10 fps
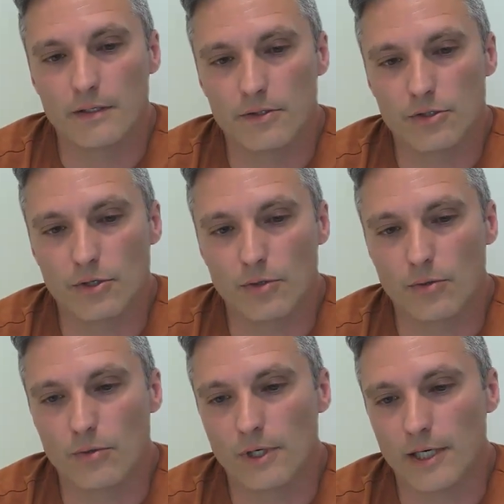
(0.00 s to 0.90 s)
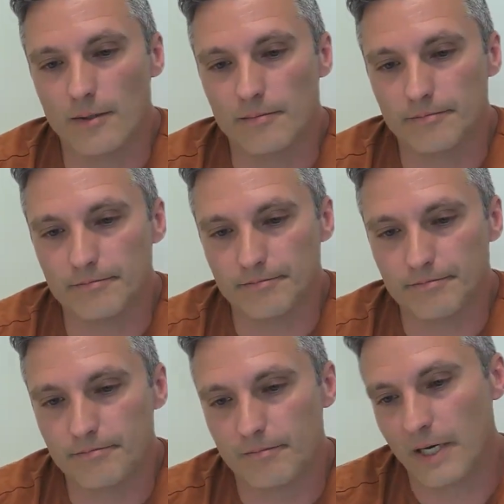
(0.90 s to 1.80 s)
so
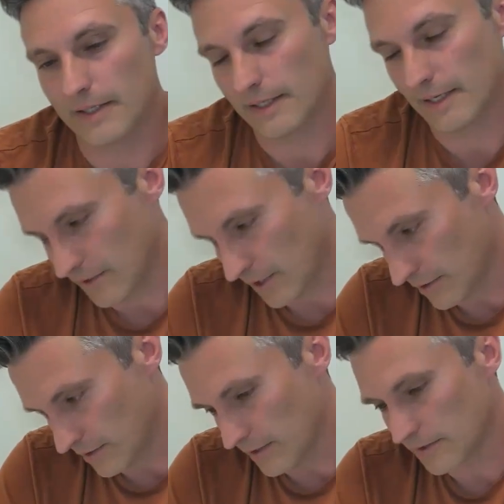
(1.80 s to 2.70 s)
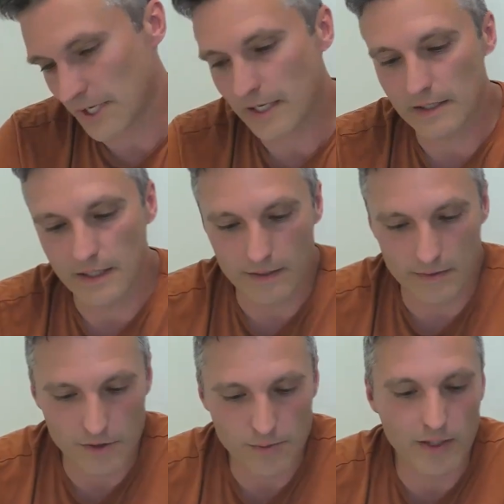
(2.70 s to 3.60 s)
on that farther second end of
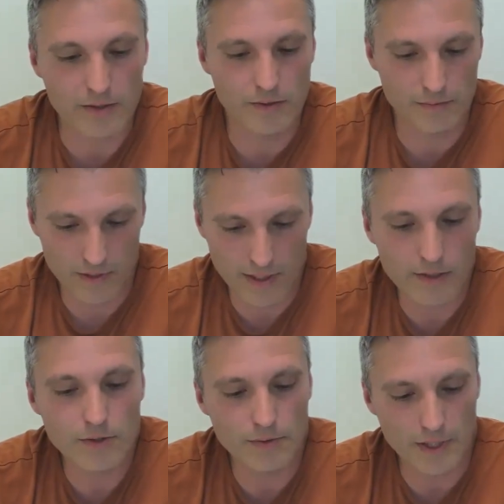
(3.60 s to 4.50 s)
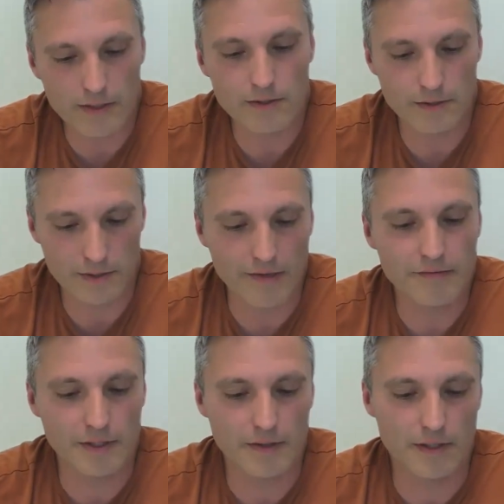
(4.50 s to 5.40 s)
the spectrum, then they do need to
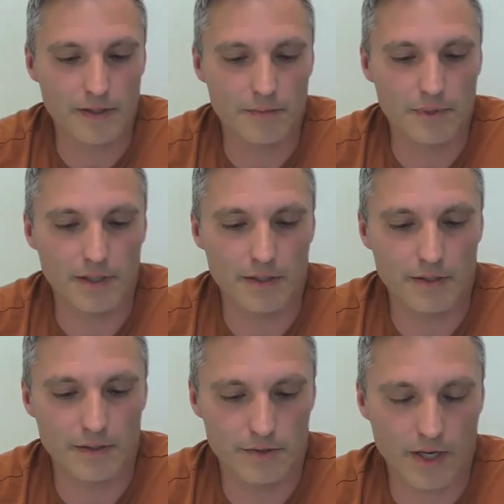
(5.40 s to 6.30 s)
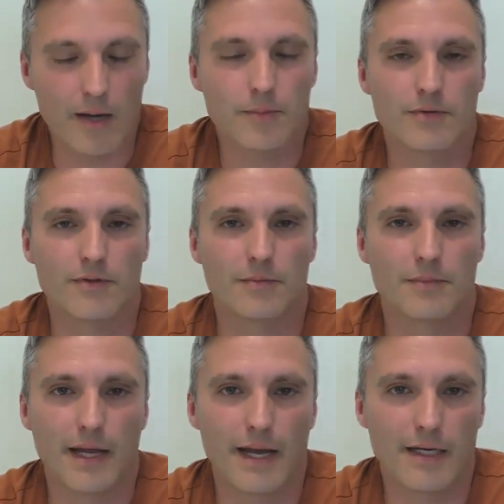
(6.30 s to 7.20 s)
definitely be stopped from
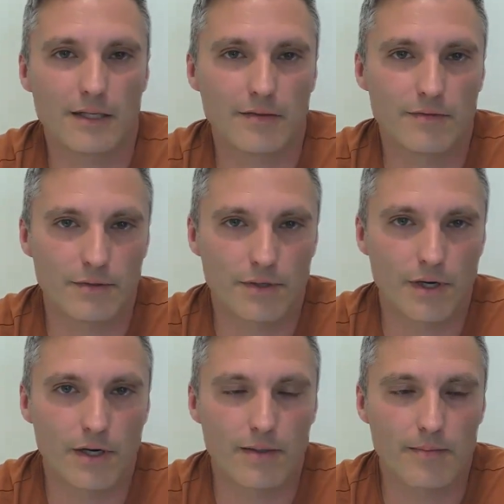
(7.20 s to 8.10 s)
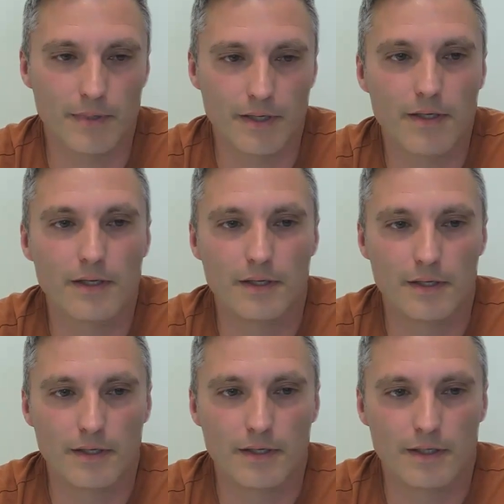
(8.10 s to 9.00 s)
enacting further harm.
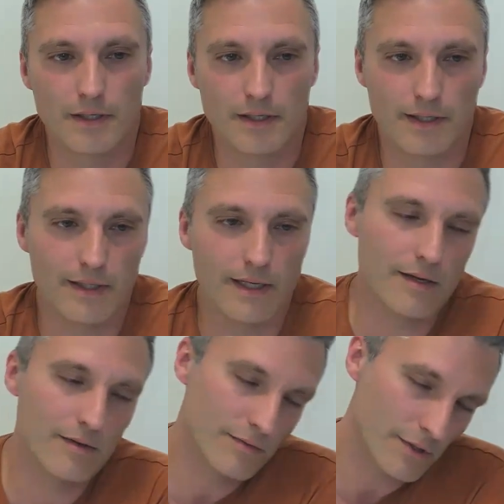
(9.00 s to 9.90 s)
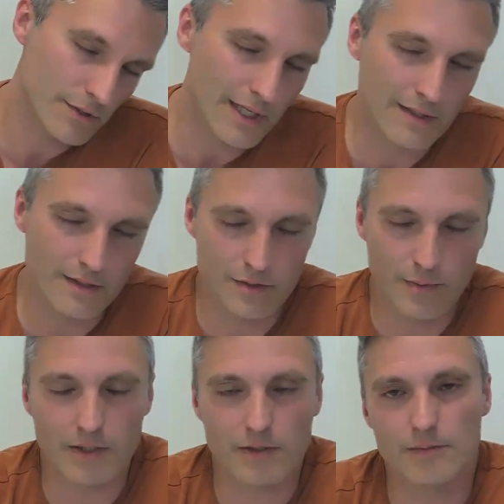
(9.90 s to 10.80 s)
And on that first end of the
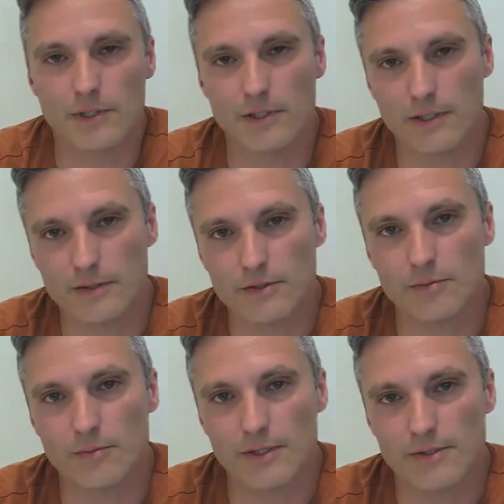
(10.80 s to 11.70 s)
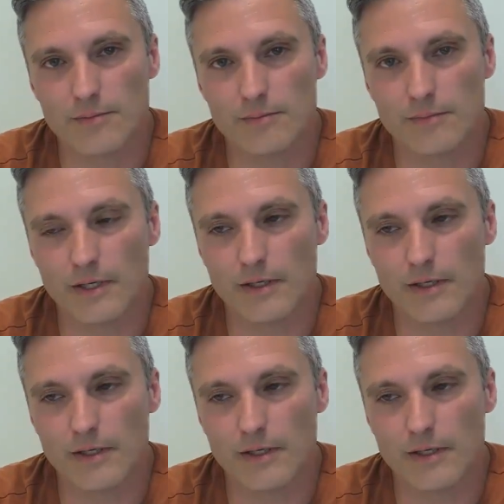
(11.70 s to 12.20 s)
spectrum, there needs to be some